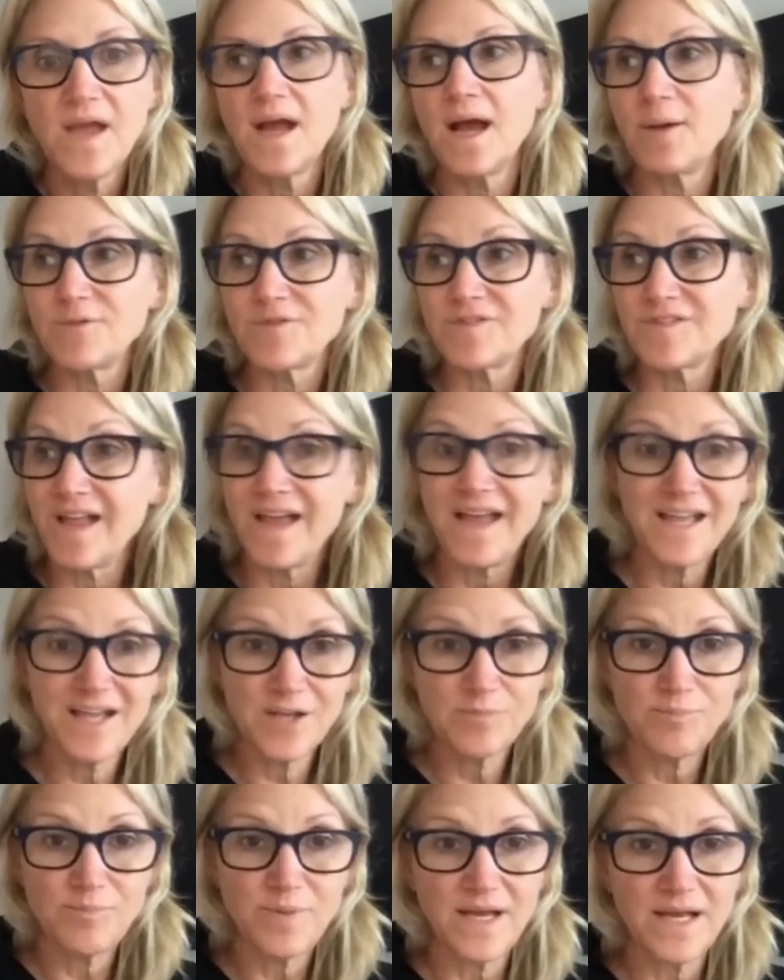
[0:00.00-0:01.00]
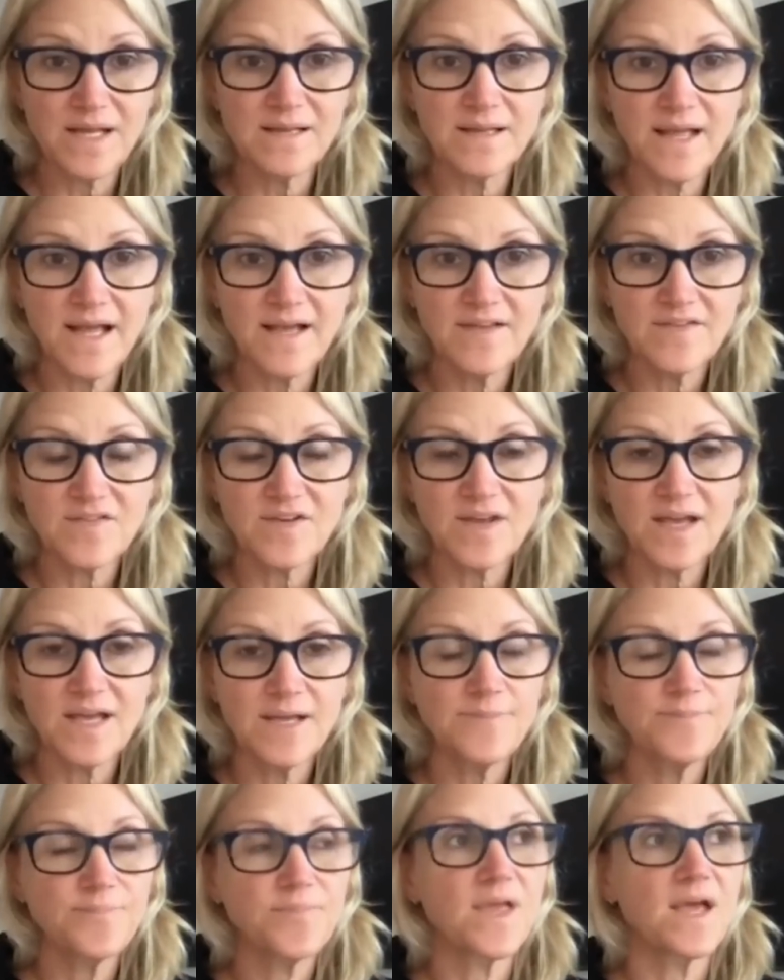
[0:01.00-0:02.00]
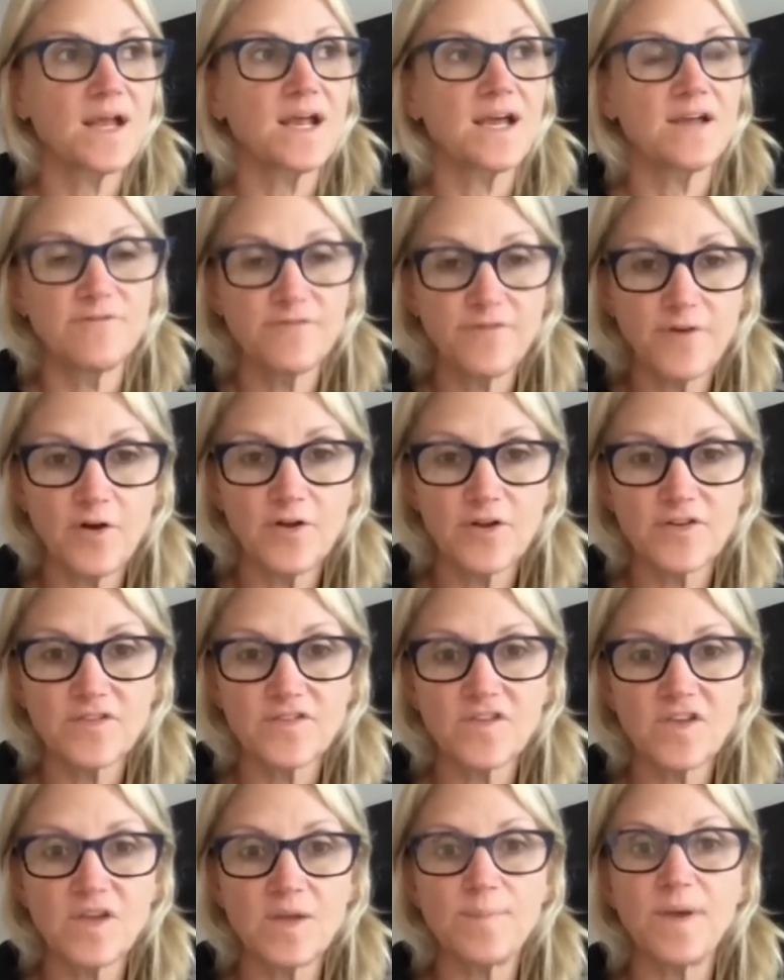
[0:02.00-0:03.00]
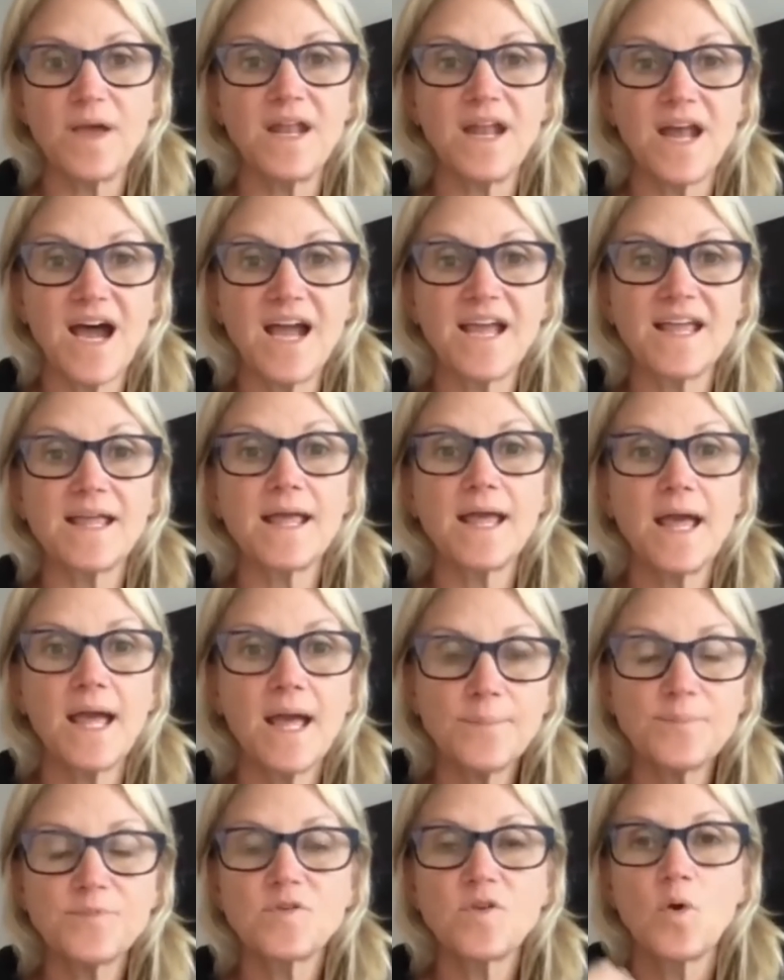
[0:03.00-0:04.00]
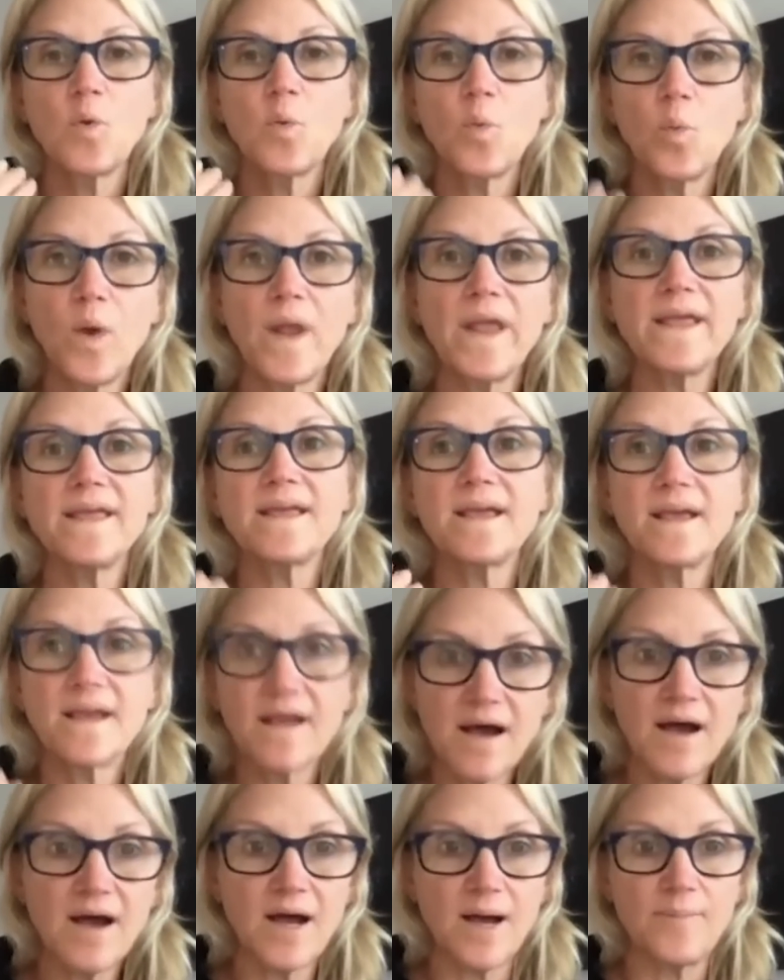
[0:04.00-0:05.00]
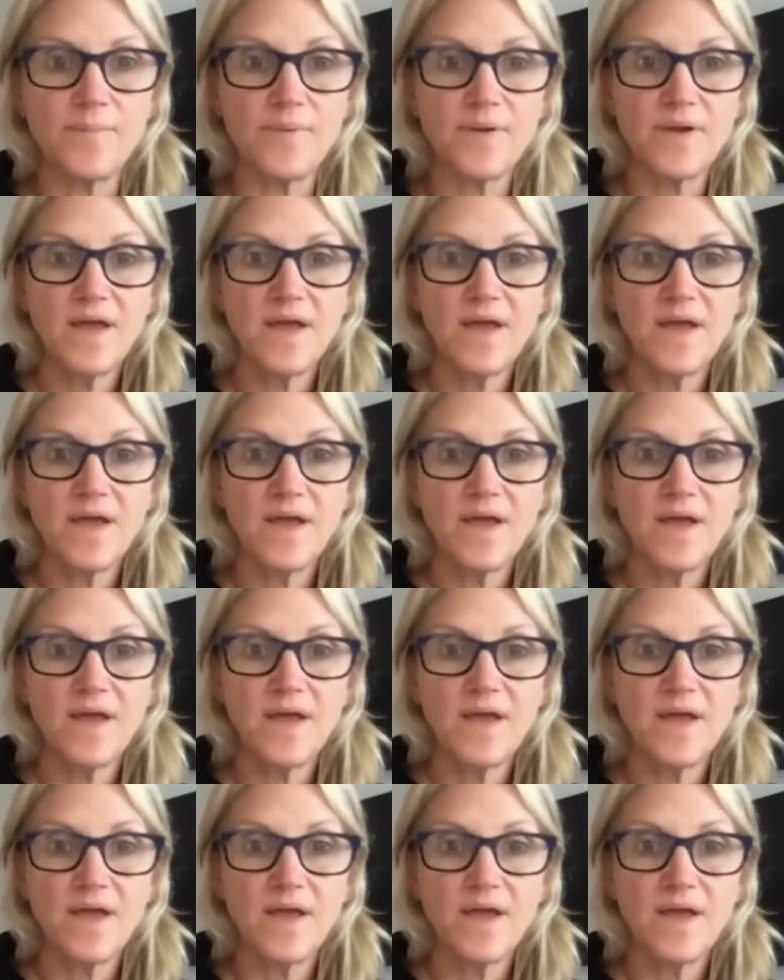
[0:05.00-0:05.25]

I was laying in bed last night, and I had fallen asleep, and I kept waking up.